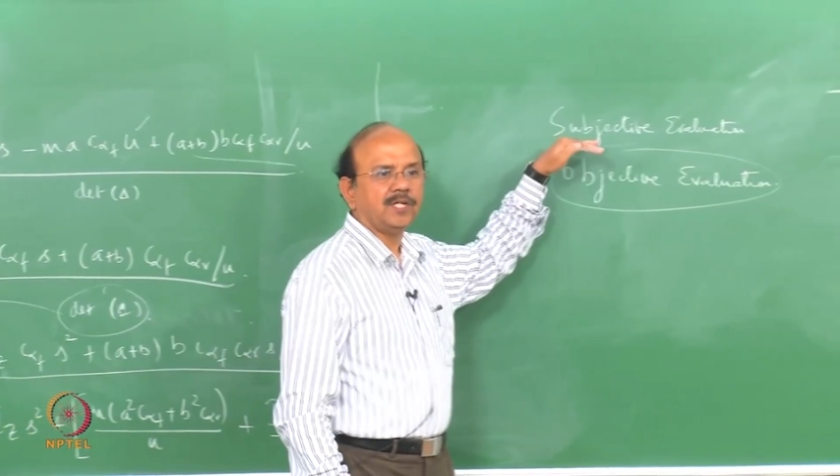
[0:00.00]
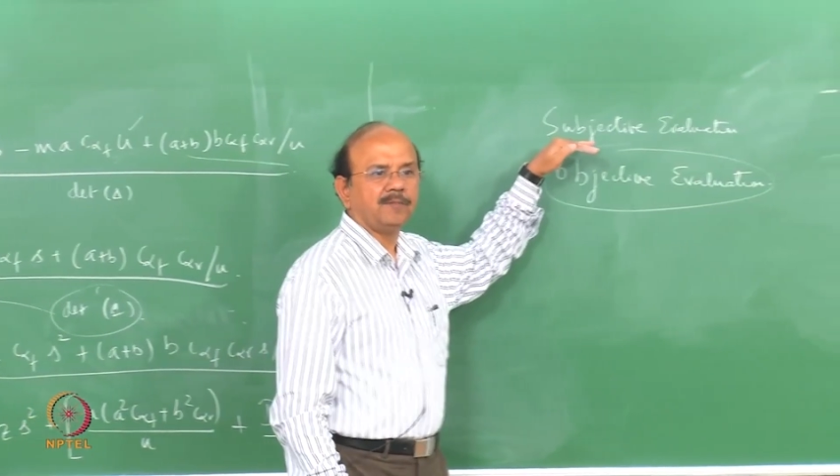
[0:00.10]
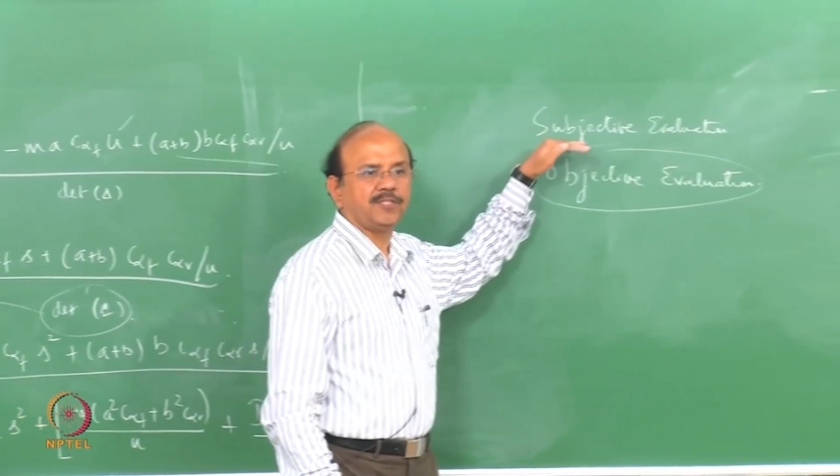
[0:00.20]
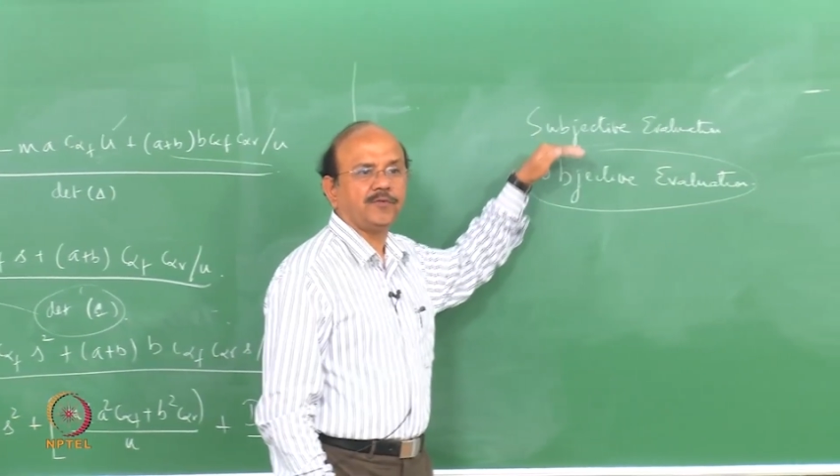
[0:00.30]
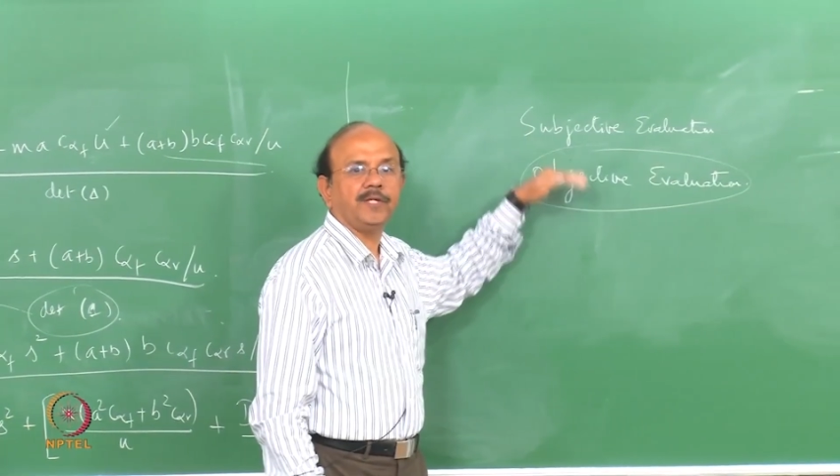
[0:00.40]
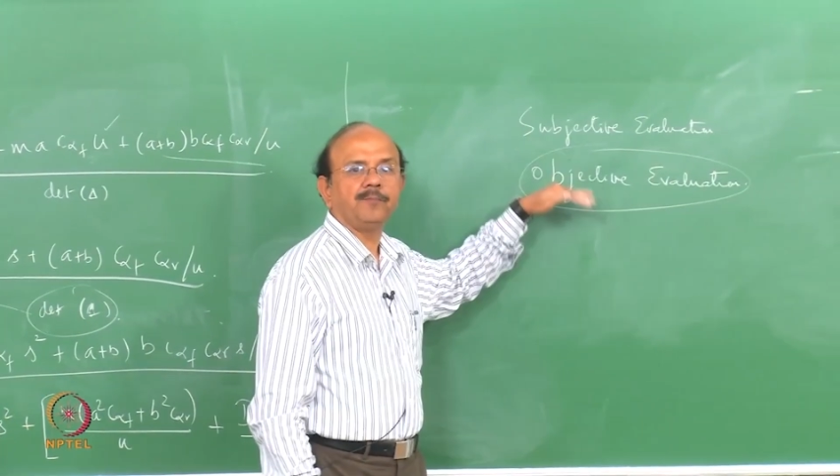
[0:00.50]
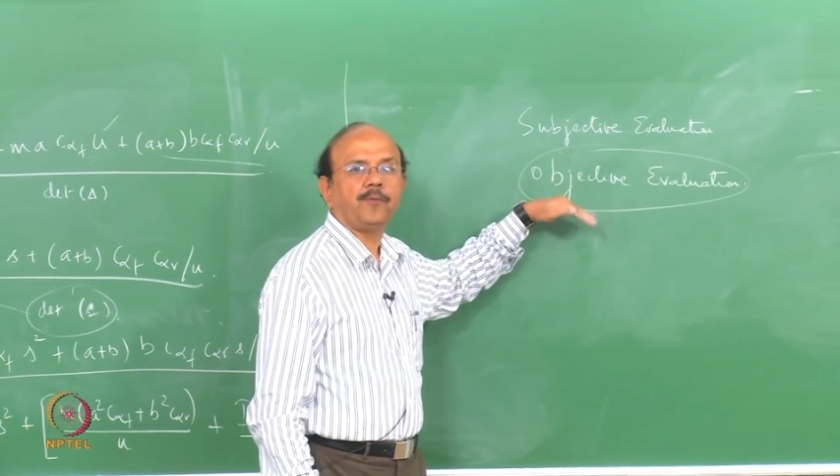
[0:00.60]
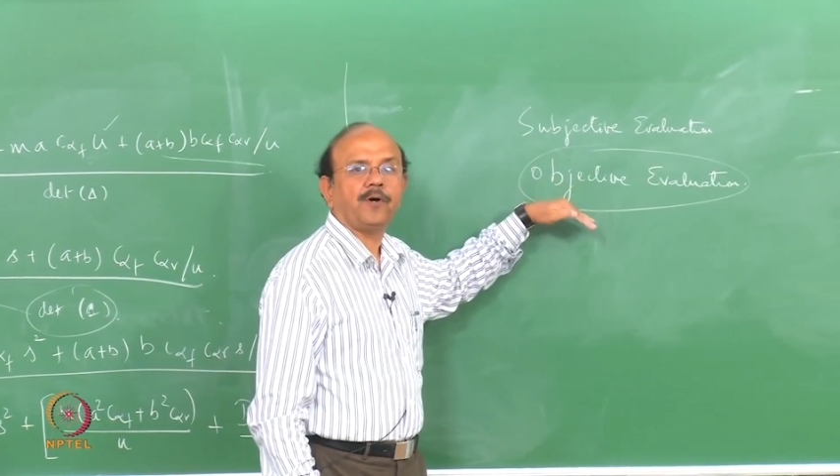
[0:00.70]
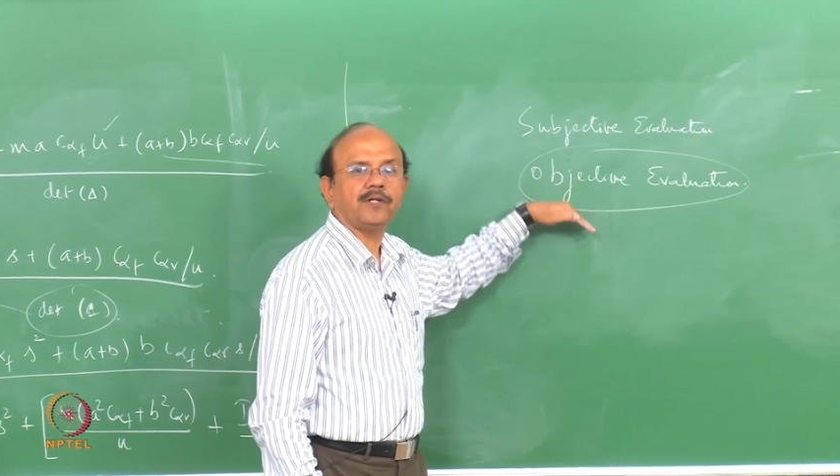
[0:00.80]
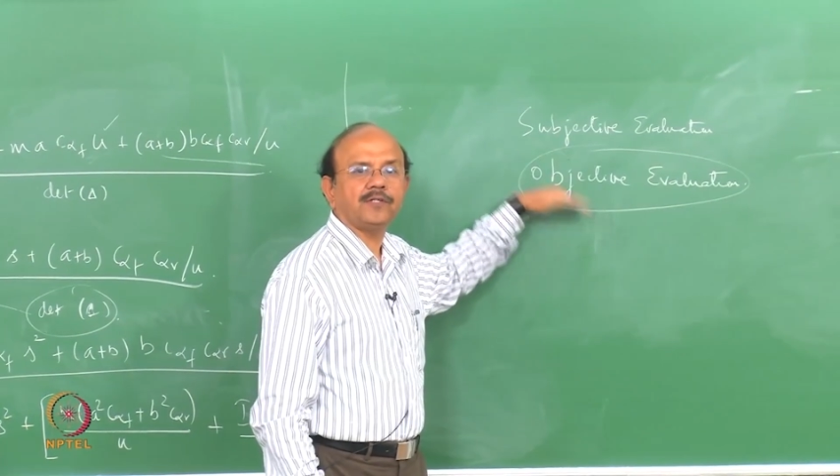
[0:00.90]
but it's very
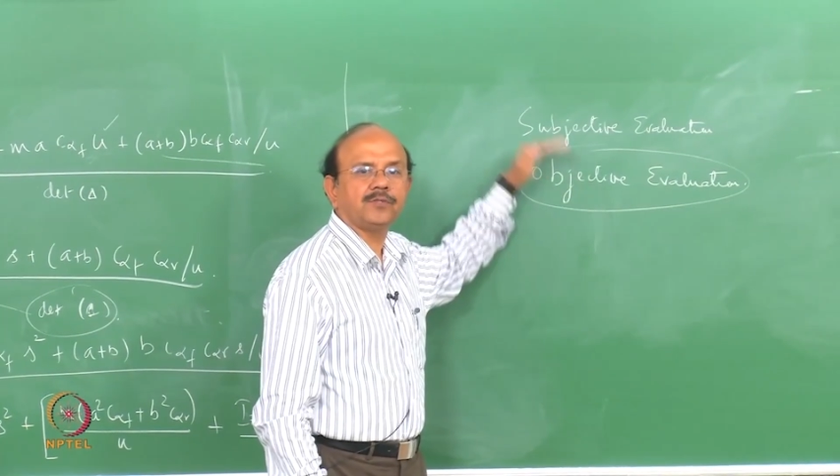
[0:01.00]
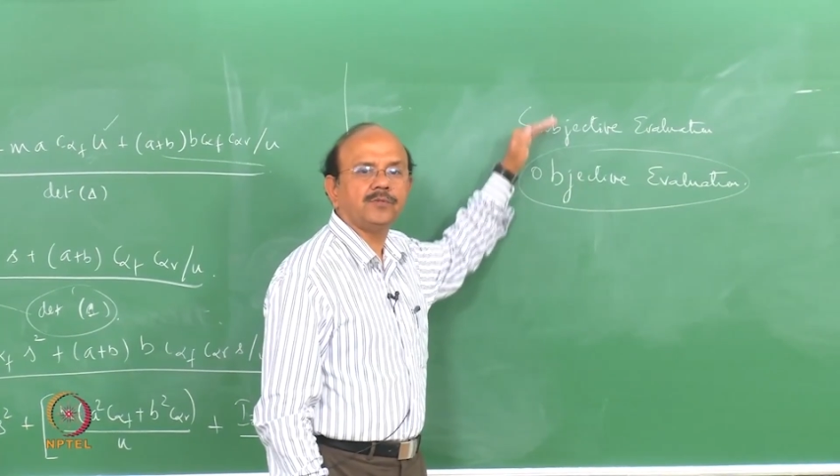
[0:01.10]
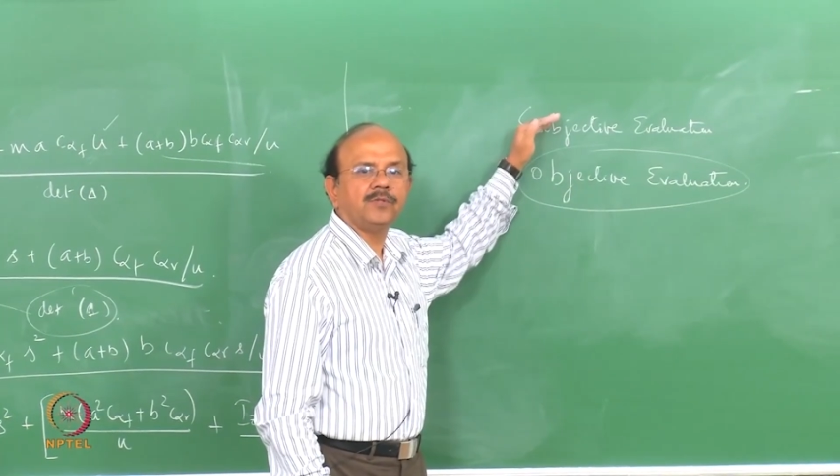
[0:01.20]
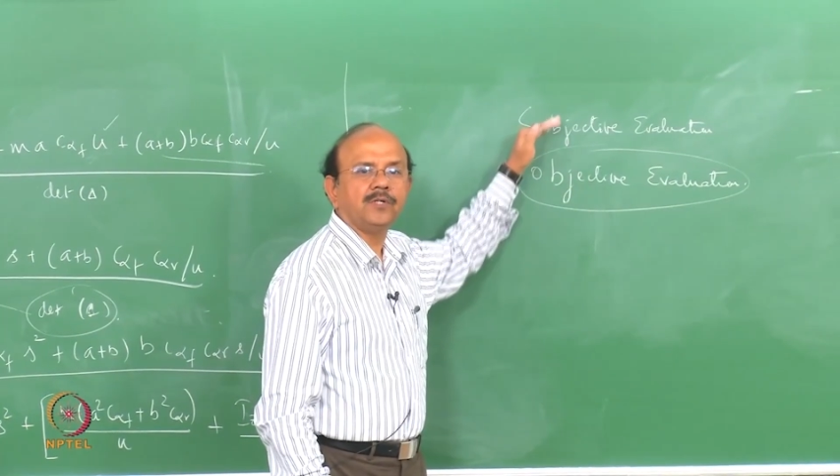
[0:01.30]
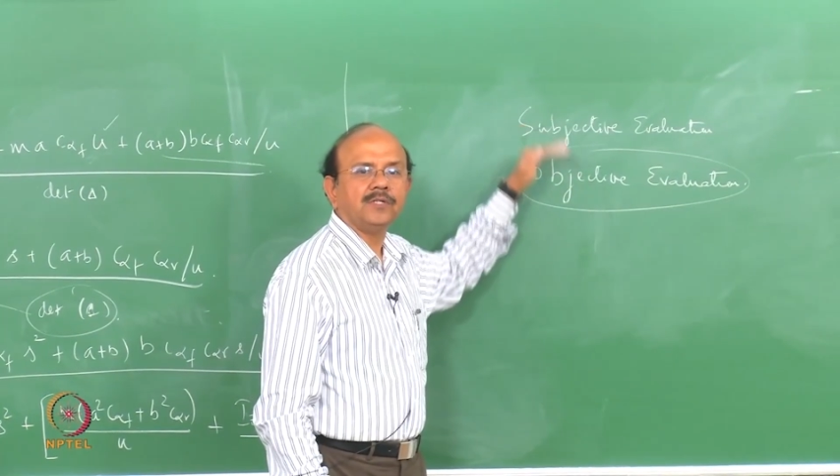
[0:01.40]
important to